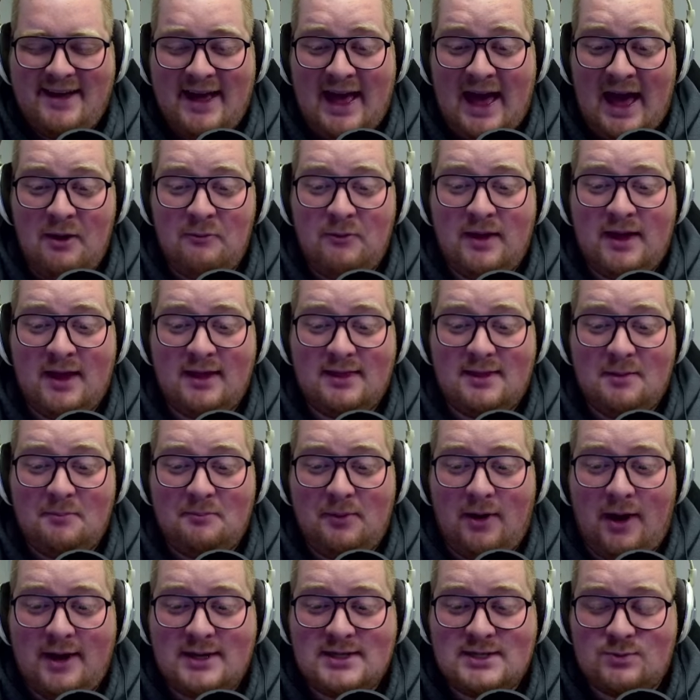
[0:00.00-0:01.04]
And we get the
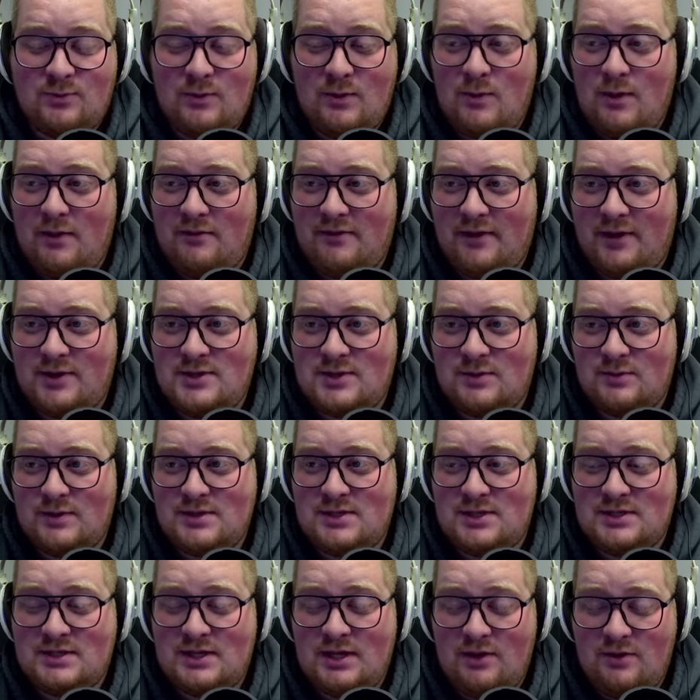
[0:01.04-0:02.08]
boss reroll voucher,
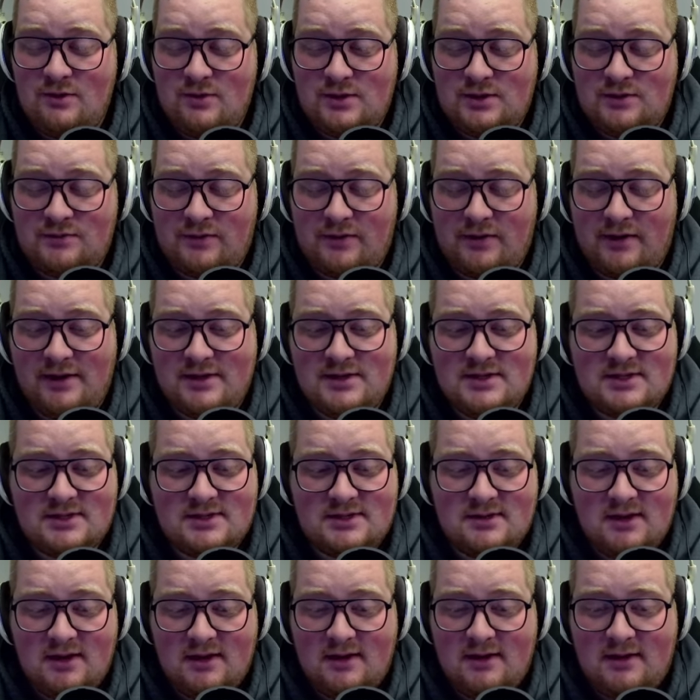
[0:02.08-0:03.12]
which is huge for
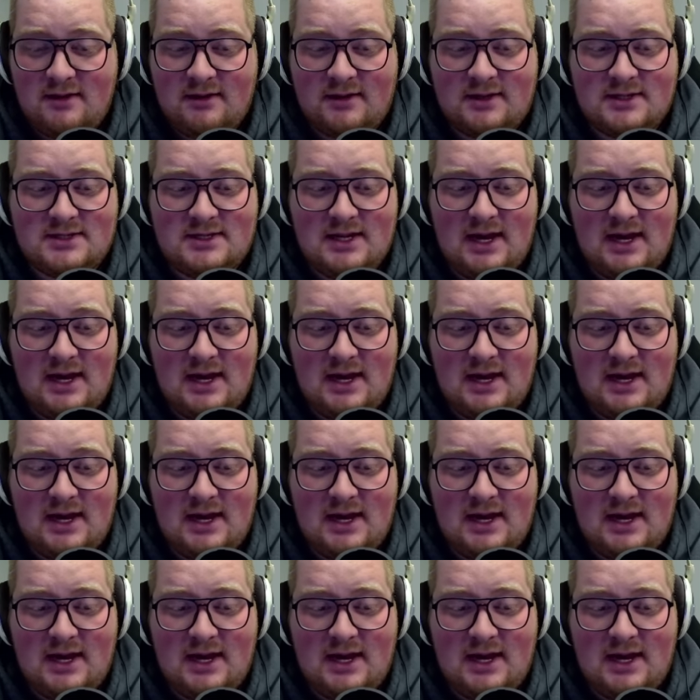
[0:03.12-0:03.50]
us because